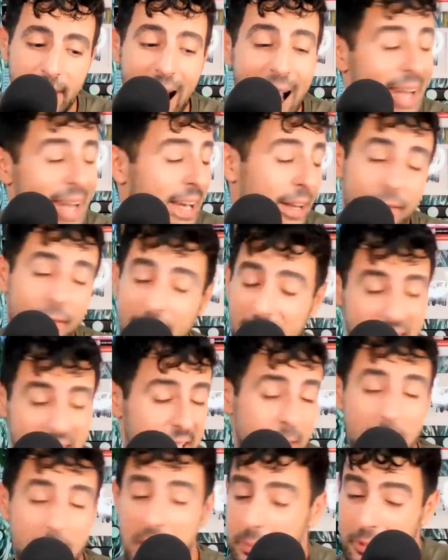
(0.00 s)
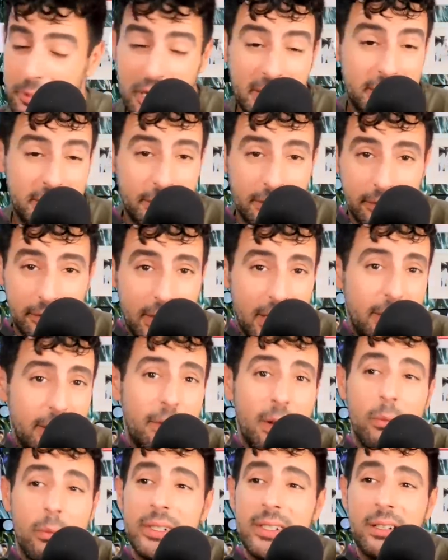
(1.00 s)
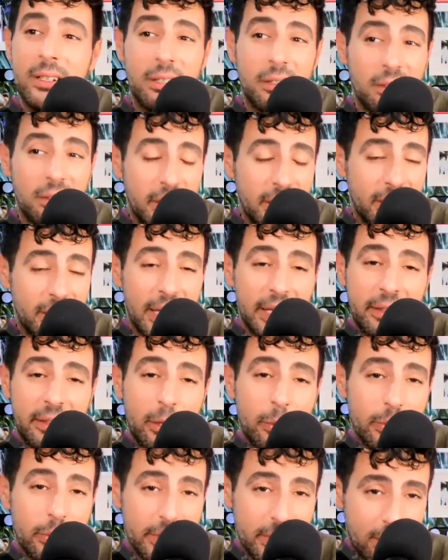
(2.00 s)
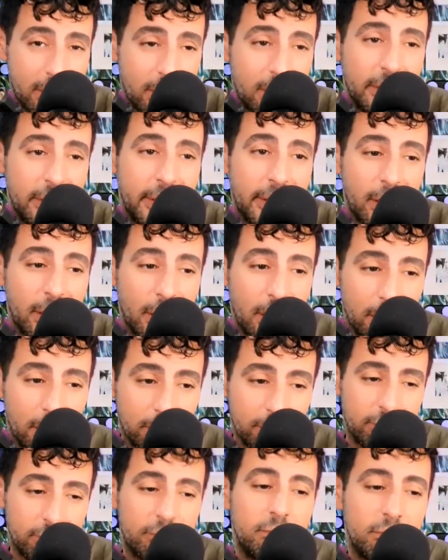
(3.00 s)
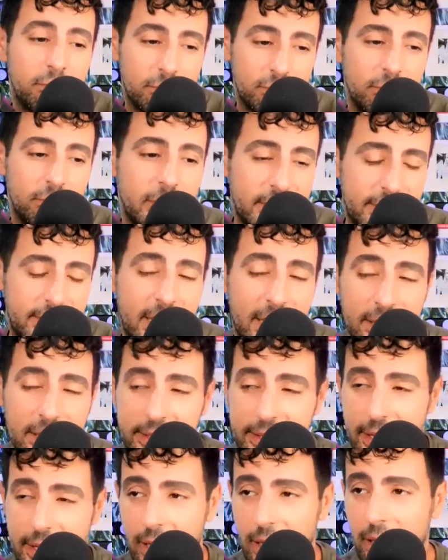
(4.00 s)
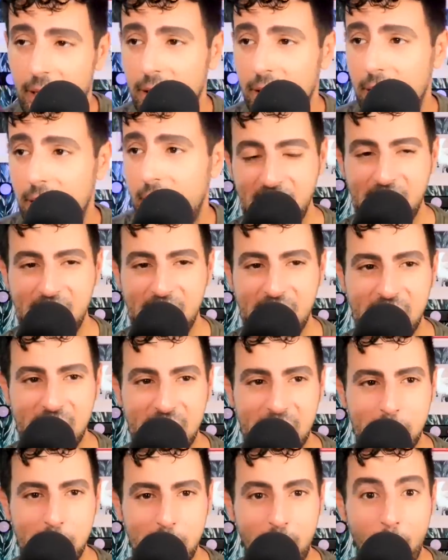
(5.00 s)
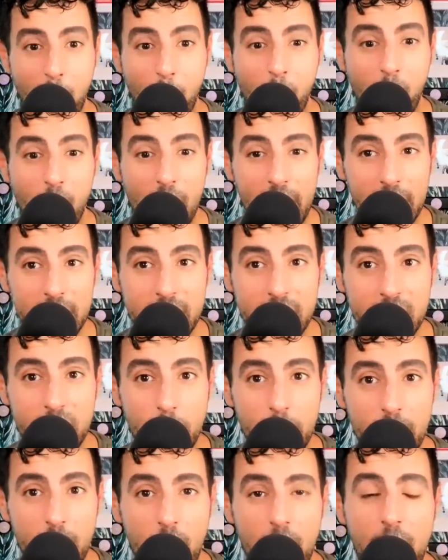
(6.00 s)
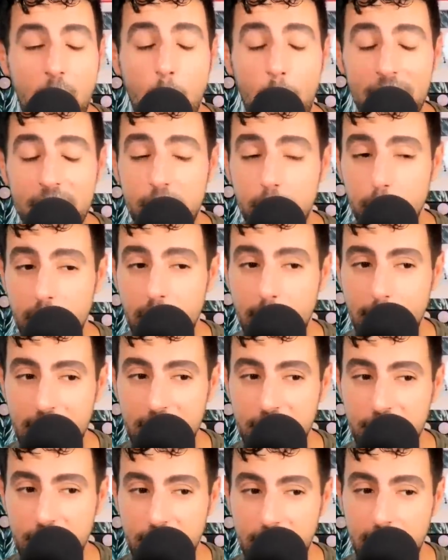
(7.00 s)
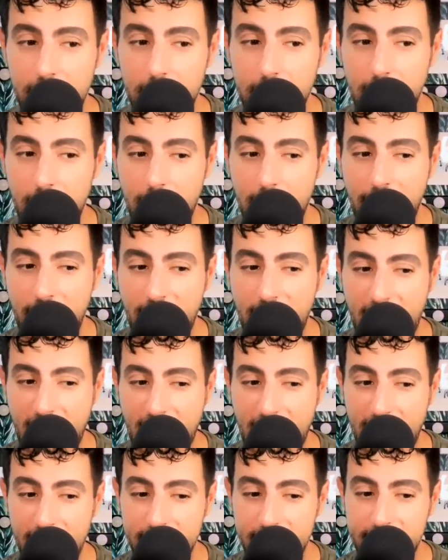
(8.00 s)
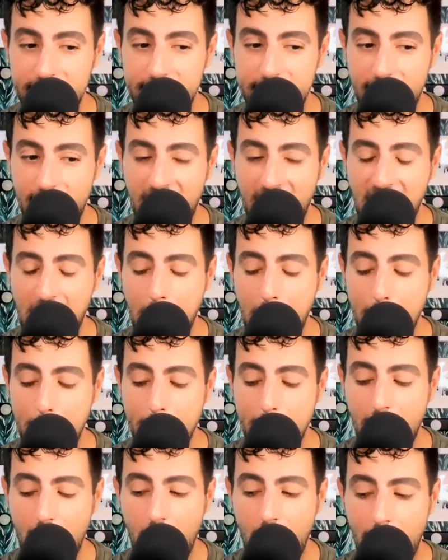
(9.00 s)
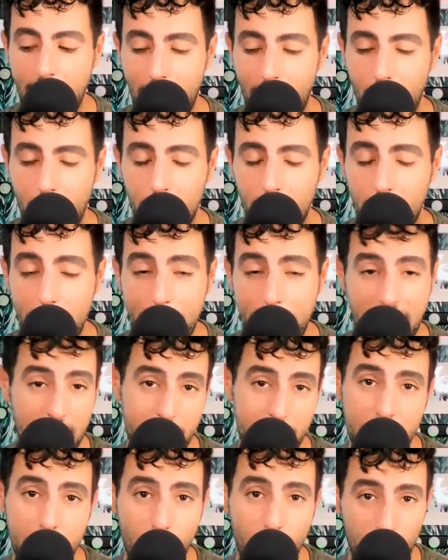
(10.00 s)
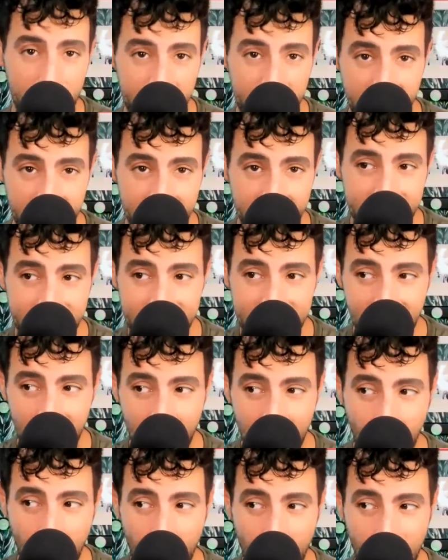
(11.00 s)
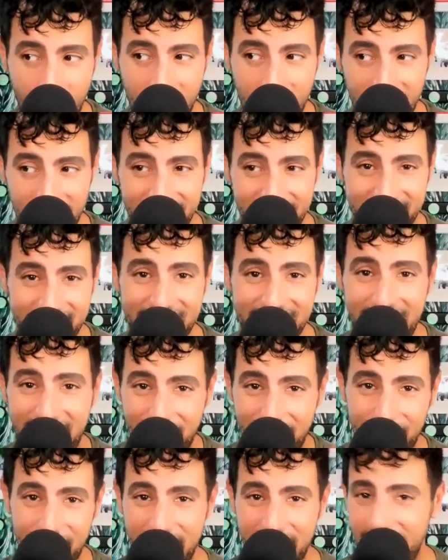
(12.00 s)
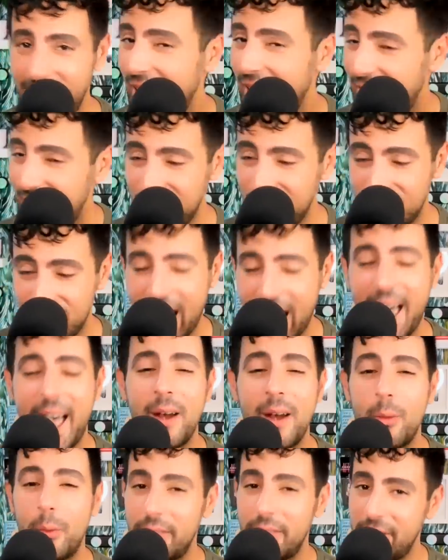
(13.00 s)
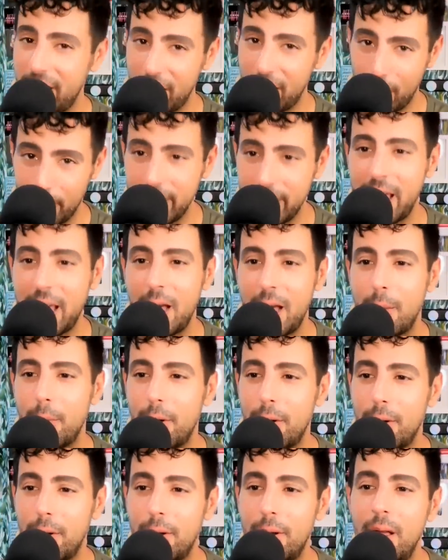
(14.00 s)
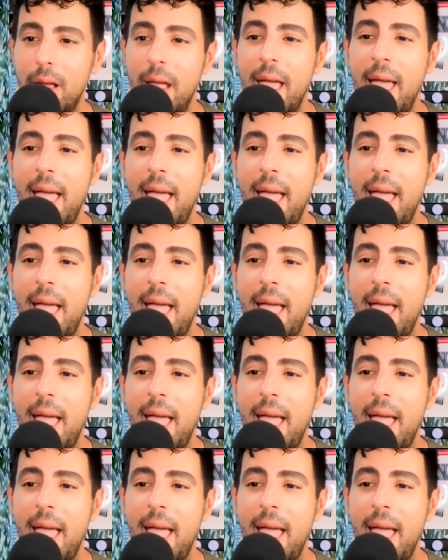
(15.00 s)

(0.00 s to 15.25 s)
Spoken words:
I didn't find it to be objective. It was clearly like there was a clear stance there. What else is going on? Oh, I do want to mention that our baby gorgeous was having a chat with Naomi Campbell